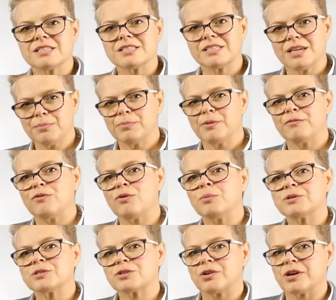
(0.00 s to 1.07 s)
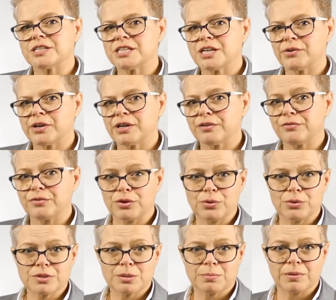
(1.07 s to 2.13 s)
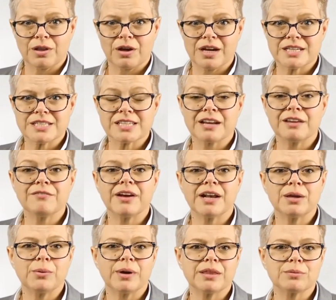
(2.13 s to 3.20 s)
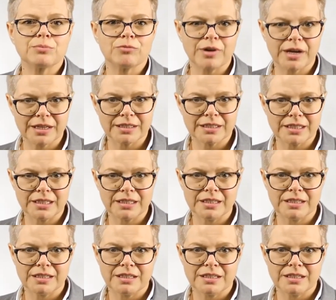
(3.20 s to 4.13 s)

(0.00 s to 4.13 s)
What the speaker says: Set performance criteria for your suppliers and evaluate them regularly.